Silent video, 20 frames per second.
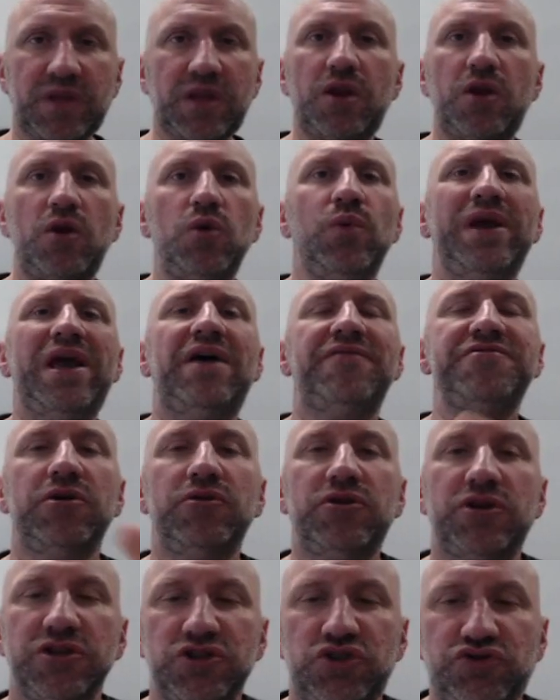We have no
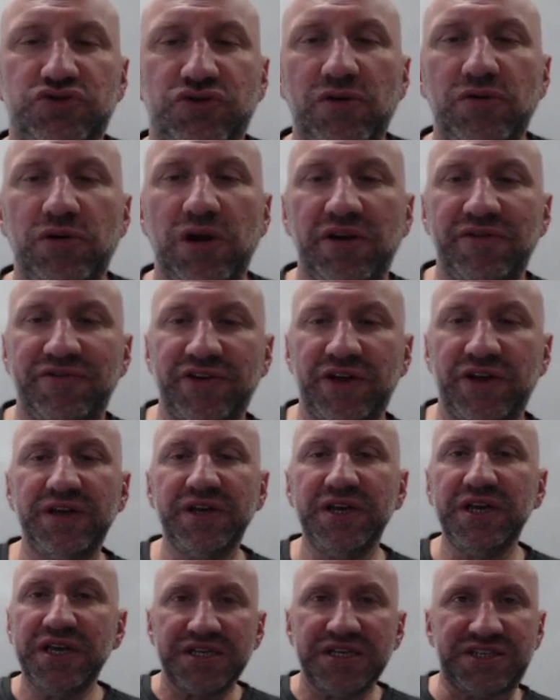control over
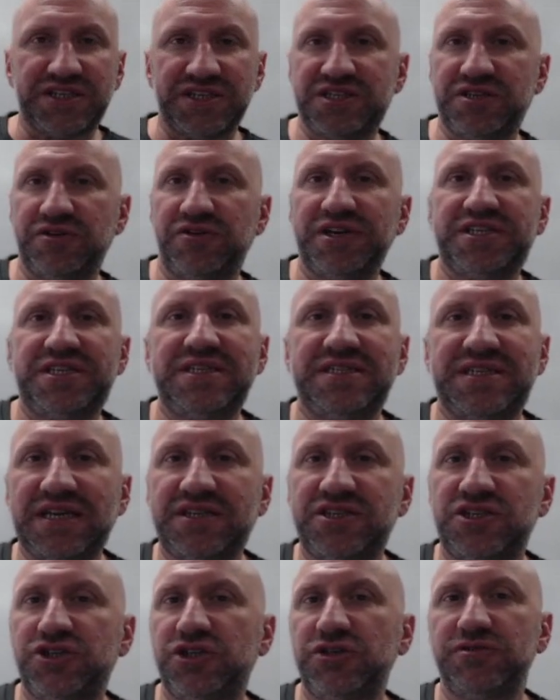society's
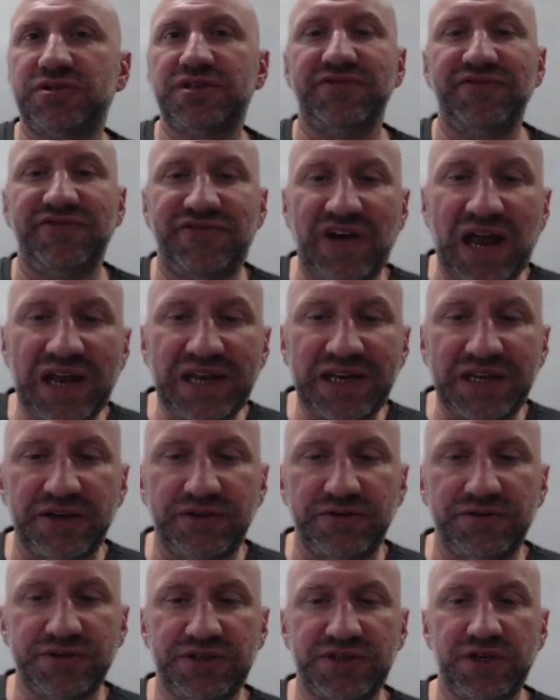attitudes and
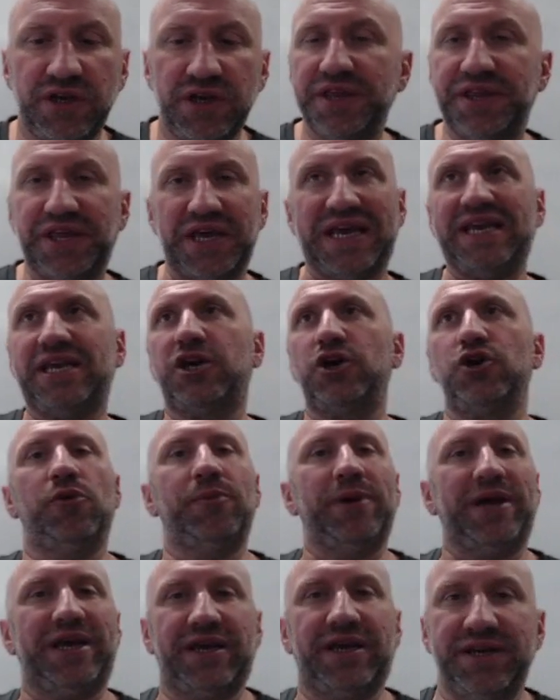values, the
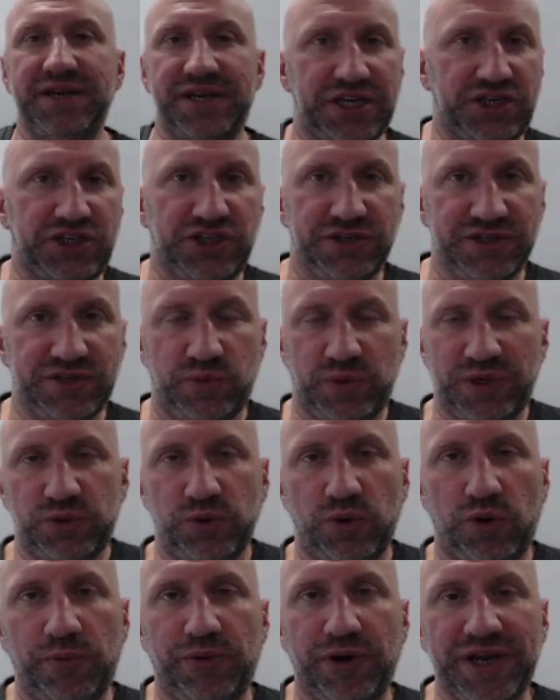economic conditions which we're
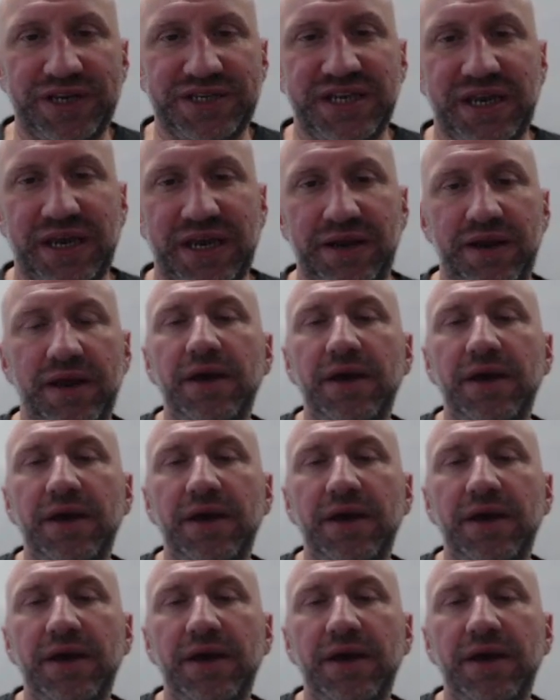operating in.